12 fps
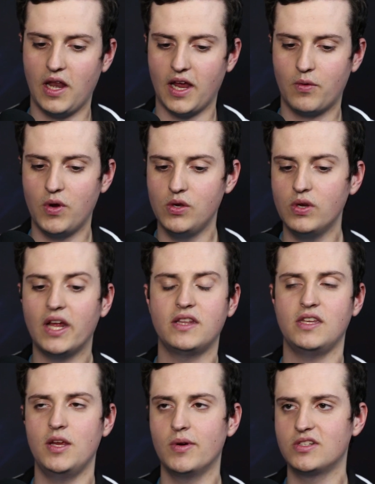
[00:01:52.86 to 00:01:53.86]
like we knew that
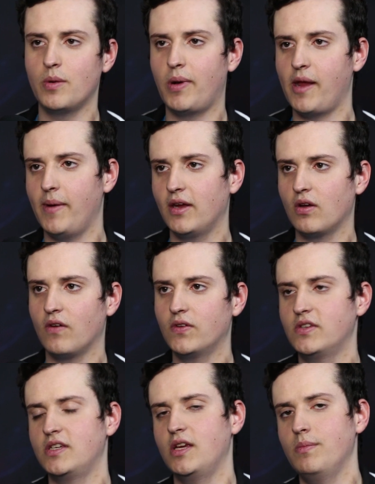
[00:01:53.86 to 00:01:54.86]
he was the playmaker of
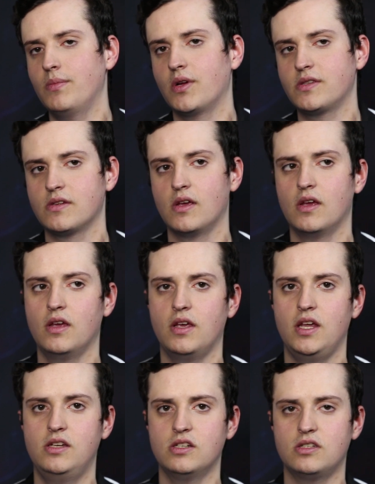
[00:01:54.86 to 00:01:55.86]
the team, but
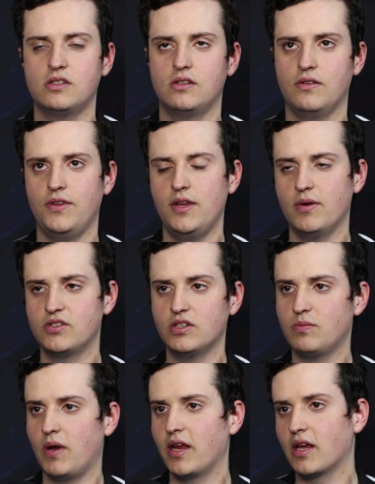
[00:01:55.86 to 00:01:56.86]
he just he was
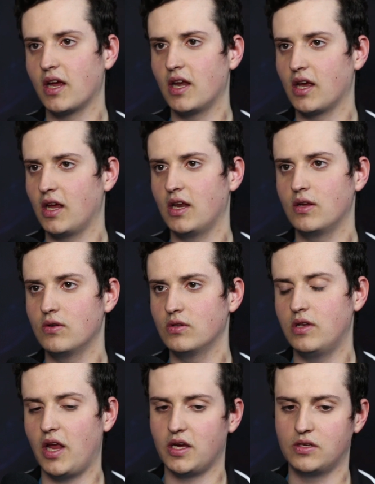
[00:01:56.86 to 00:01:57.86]
just playing really really
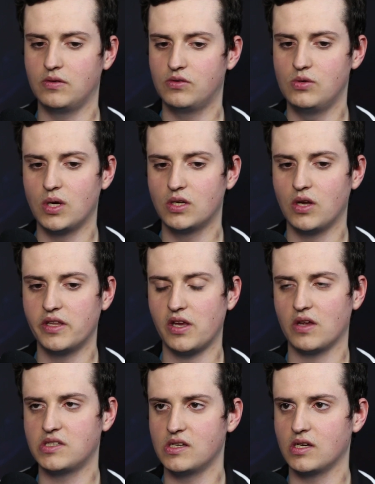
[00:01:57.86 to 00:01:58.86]
good, like during the
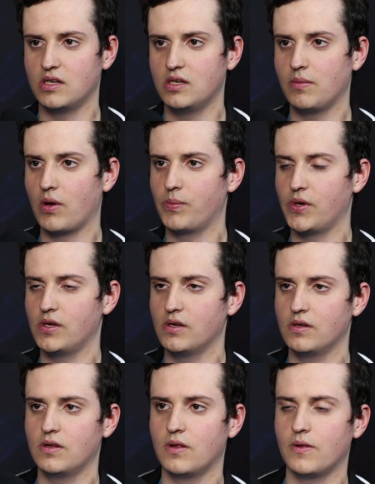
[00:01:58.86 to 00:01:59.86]
entire series, in my opinion.